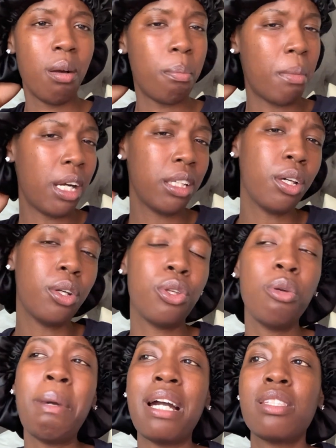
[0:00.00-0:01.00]
Marlo,
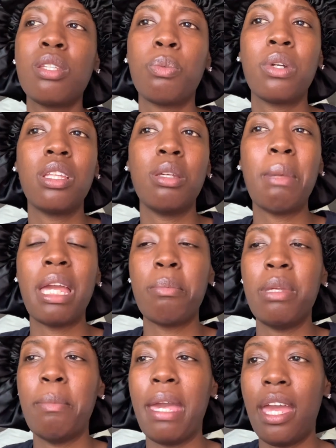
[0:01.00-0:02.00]
you about to really make
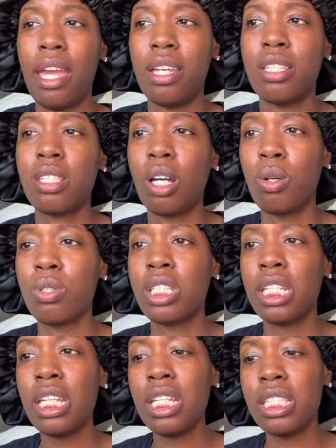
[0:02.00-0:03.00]
me mad. So
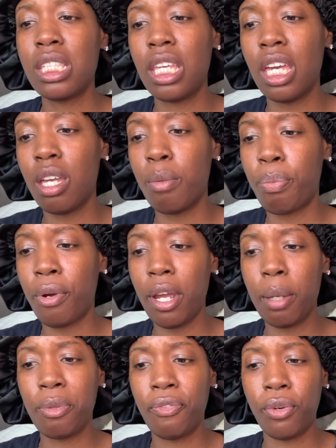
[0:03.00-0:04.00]
she's getting
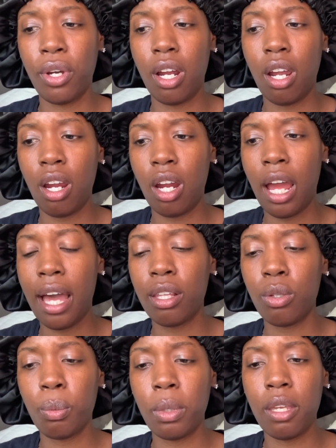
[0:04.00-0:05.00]
prepped for her
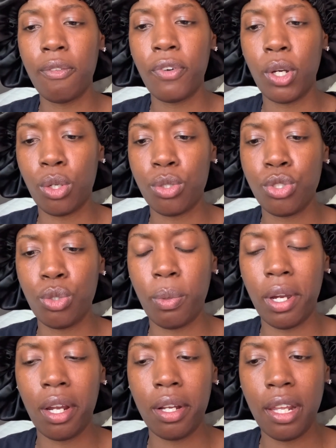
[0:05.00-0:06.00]
Halloween photo shoot
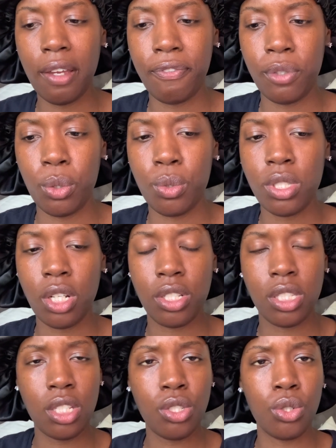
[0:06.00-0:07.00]
with her nephews. Her
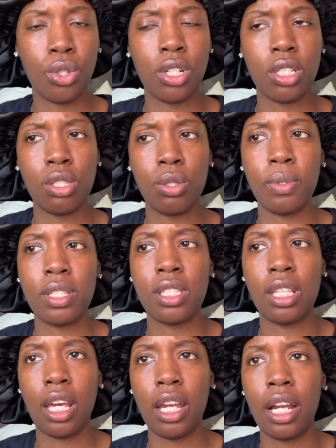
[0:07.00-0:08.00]
sister Crystal is
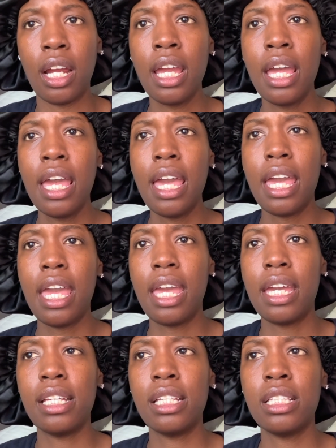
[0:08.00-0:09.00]
there
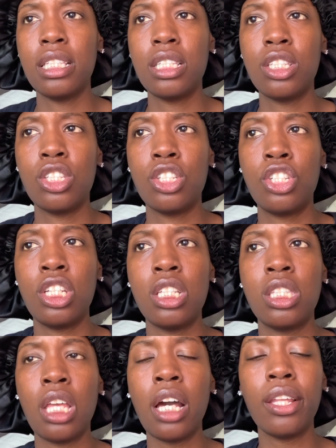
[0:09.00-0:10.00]
and
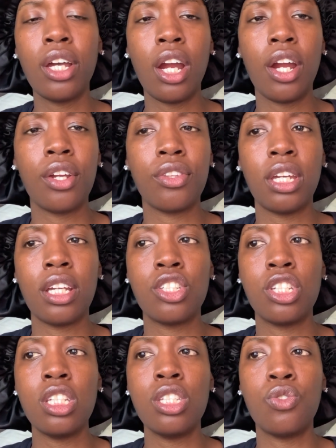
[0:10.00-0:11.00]
she's telling her that
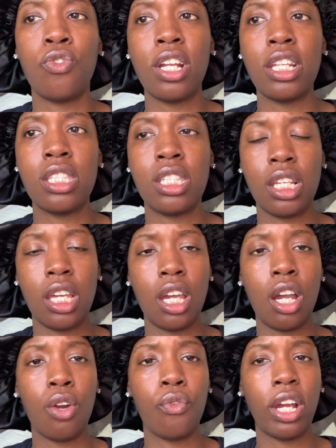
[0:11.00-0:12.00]
she's ready to get
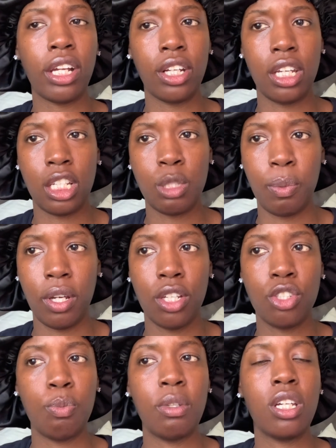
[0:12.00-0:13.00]
her record
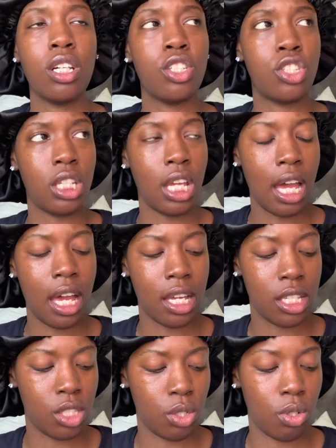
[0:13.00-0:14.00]
expunged because she
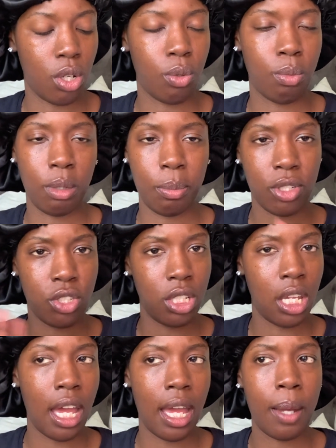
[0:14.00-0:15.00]
has, you know, remember she
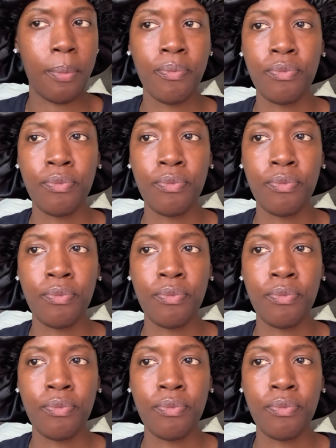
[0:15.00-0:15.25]
had